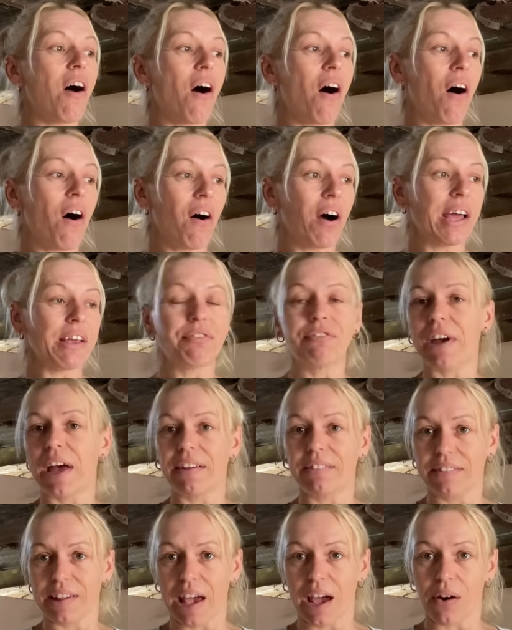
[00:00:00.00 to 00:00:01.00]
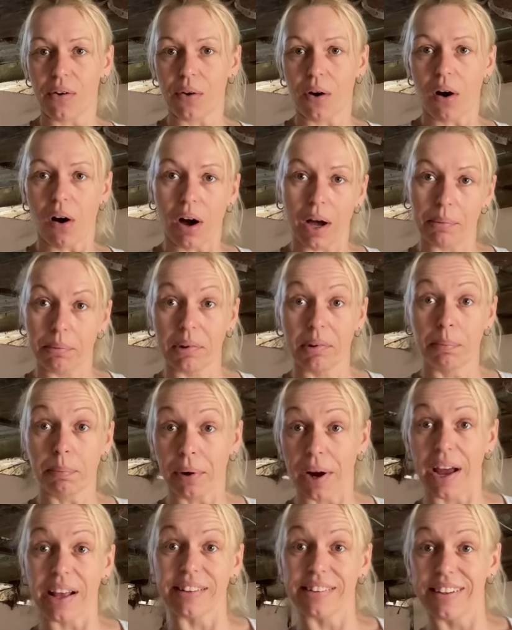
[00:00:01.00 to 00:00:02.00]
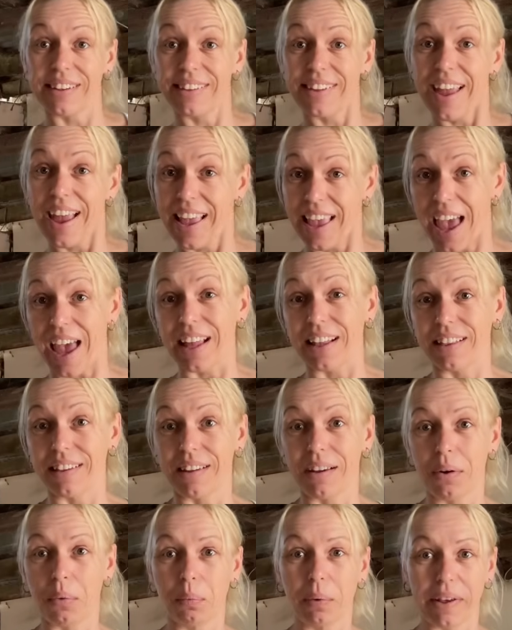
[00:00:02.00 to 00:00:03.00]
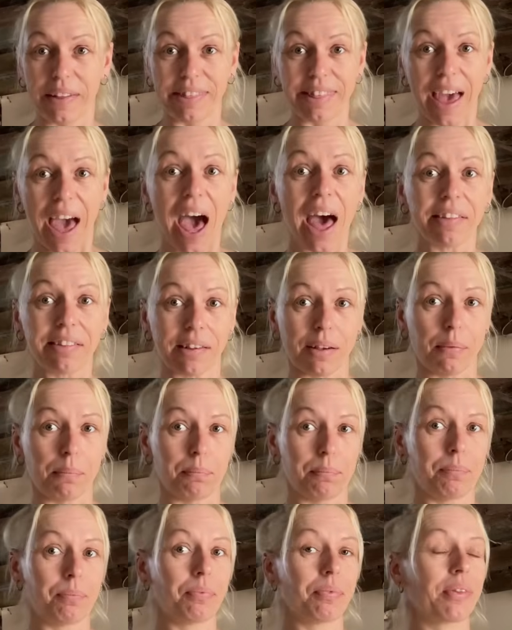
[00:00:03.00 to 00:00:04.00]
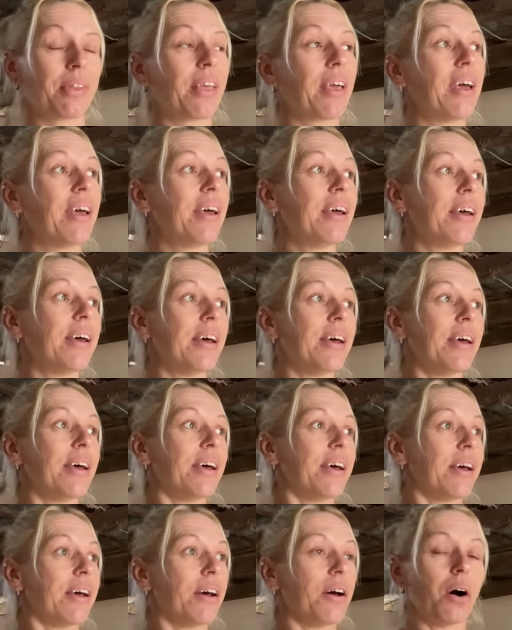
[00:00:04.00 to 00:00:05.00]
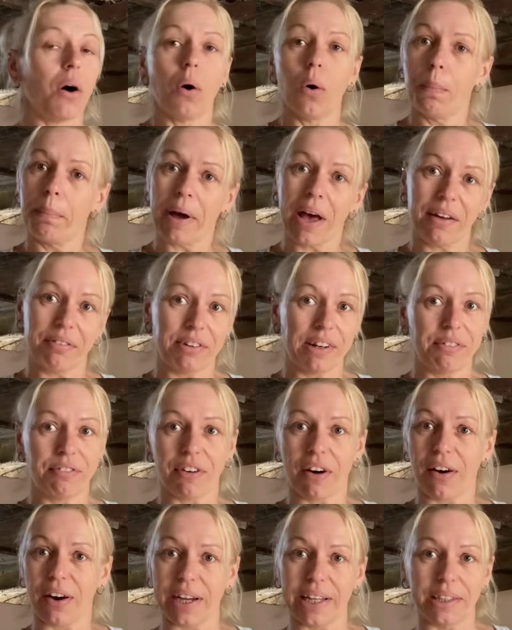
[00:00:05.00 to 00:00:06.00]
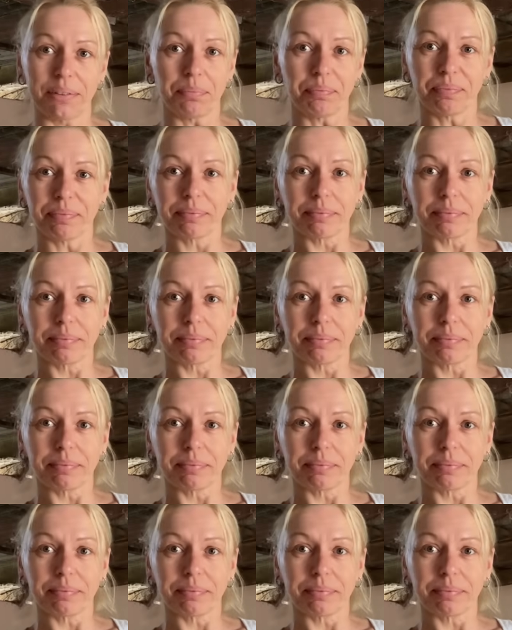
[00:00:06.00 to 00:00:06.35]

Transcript: I found out I was pregnant again with Adam. All perfectly fine.